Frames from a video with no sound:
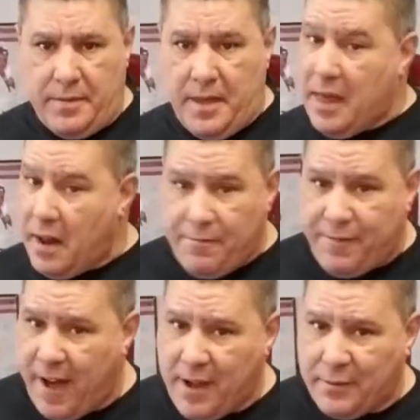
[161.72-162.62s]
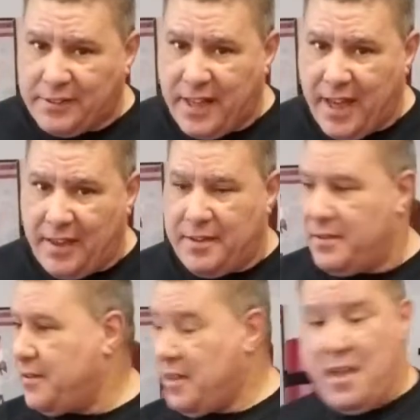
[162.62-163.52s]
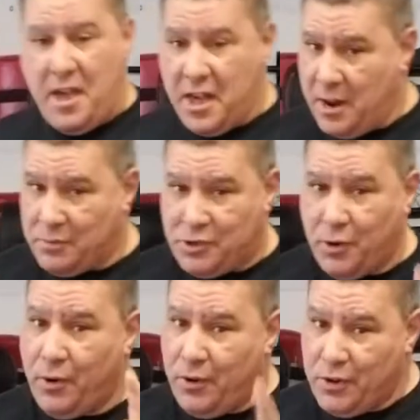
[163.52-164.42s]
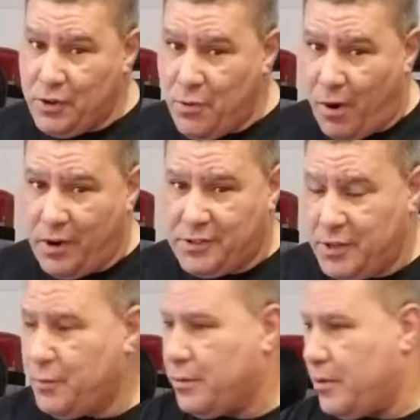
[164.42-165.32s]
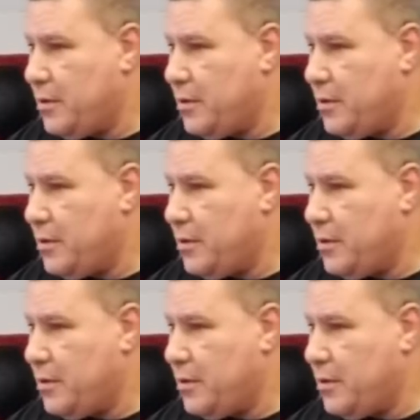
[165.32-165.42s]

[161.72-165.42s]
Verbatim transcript: And I'm fine with that. And I'm sure you are too.